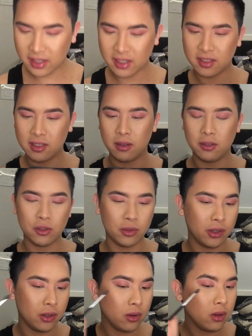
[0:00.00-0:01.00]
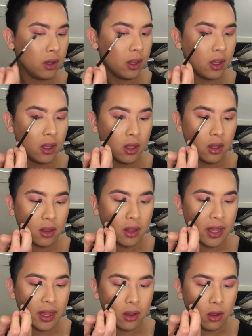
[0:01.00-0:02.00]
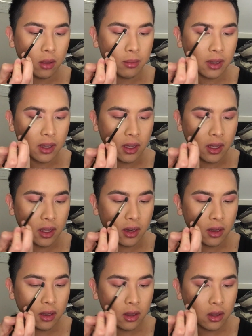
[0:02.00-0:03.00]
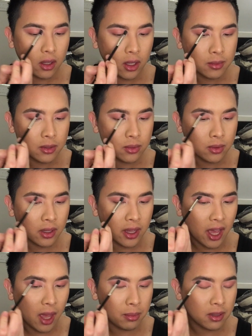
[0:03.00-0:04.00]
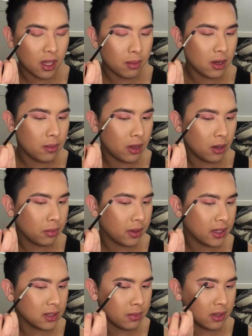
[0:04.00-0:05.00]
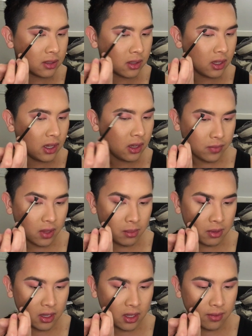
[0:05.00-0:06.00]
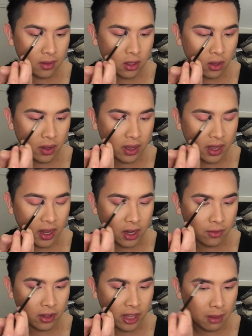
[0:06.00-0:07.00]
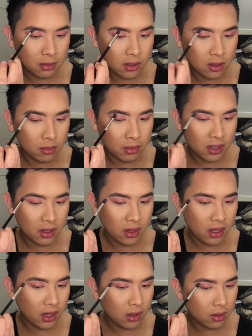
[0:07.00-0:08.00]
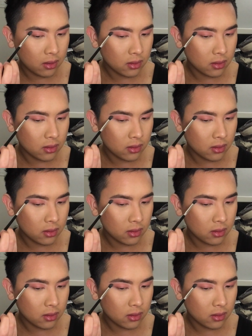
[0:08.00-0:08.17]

is so true. Like, oh my god, I'm just really happy that I'm in a better place mentally. I mean, even though I kind of relapsed a little bit, like,